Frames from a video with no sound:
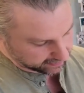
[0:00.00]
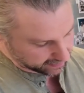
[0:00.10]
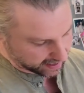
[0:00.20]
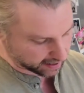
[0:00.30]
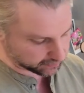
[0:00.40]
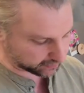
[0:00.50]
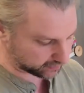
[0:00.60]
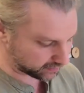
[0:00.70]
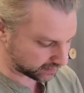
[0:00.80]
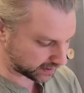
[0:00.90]
in the
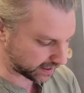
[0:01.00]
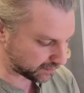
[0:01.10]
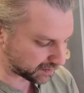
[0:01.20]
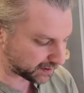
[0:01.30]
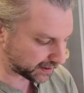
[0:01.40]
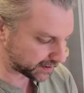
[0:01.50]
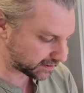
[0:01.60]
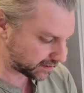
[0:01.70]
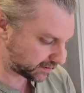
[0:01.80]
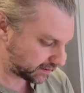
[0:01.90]
house can never be bothered
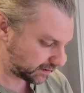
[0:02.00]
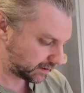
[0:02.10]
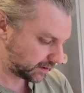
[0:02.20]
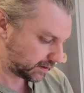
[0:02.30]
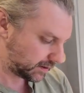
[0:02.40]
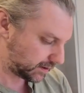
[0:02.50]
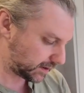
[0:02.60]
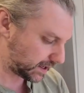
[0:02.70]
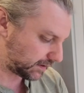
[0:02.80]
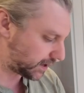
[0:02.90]

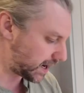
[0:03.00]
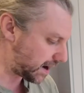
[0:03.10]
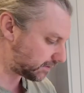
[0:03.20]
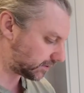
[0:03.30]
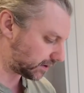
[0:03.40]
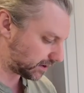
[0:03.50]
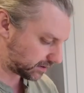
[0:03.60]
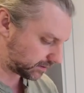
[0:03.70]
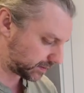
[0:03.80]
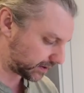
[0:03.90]
leaving it out to
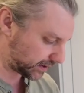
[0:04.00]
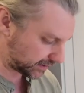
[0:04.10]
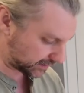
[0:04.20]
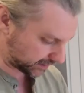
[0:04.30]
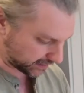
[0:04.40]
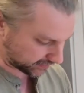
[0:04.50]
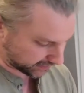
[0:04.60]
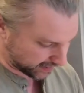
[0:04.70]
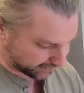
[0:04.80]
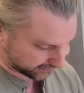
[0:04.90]
go
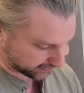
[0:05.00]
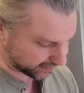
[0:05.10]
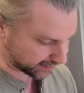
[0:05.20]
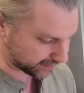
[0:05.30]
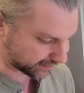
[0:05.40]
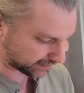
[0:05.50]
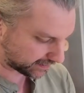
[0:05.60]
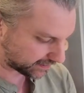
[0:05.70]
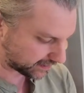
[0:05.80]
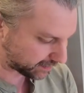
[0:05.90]
soft, so this
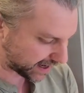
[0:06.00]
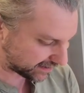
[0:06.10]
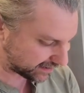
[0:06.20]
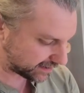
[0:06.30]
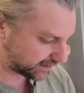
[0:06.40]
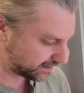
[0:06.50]
is the best